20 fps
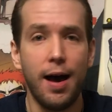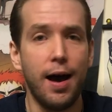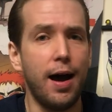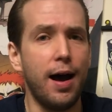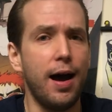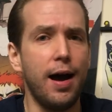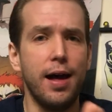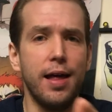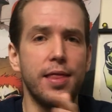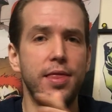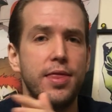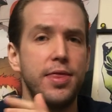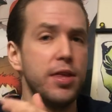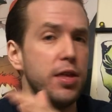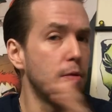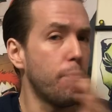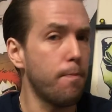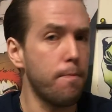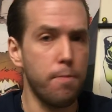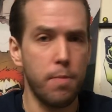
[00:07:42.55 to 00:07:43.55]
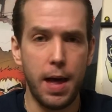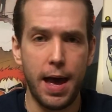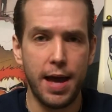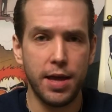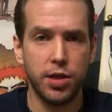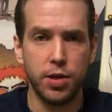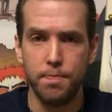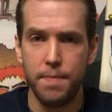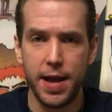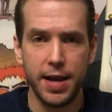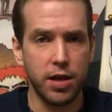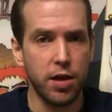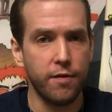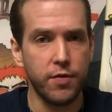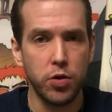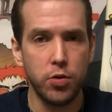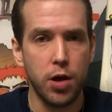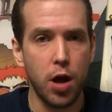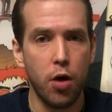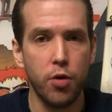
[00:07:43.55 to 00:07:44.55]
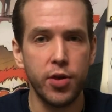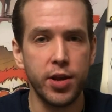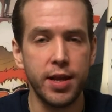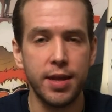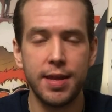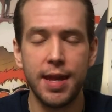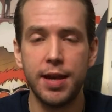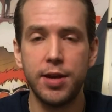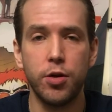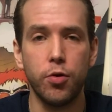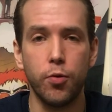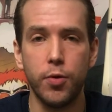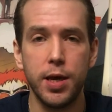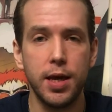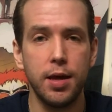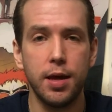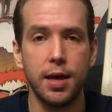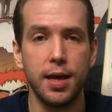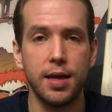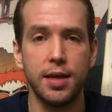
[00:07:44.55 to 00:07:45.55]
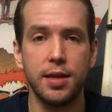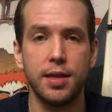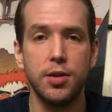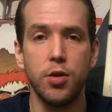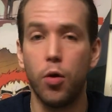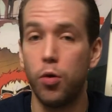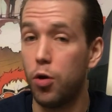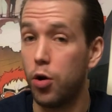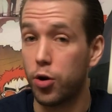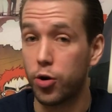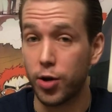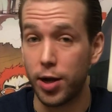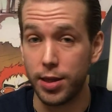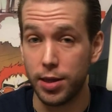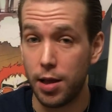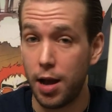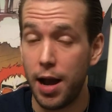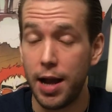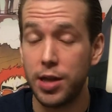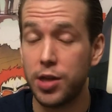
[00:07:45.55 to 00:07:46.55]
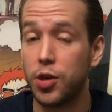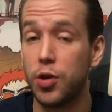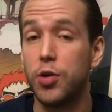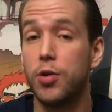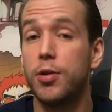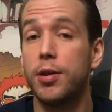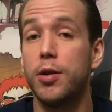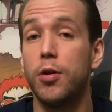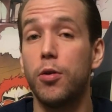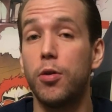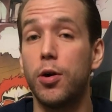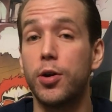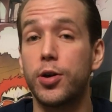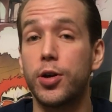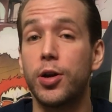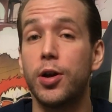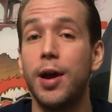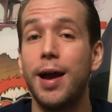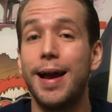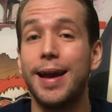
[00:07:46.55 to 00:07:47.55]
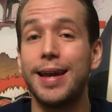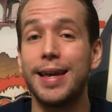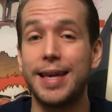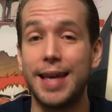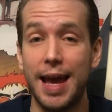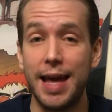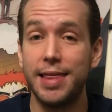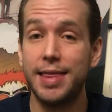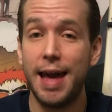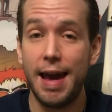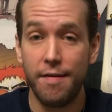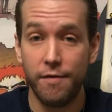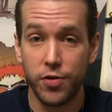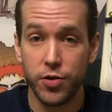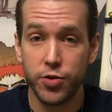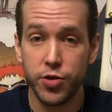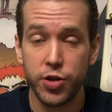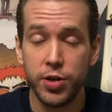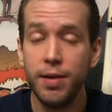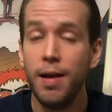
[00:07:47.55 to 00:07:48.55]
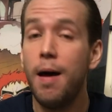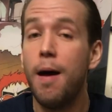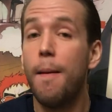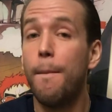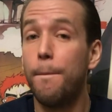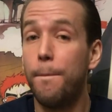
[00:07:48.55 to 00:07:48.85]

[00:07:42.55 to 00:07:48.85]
As many of you know, the Nintendo Wii is no longer online, so you can no longer get that version.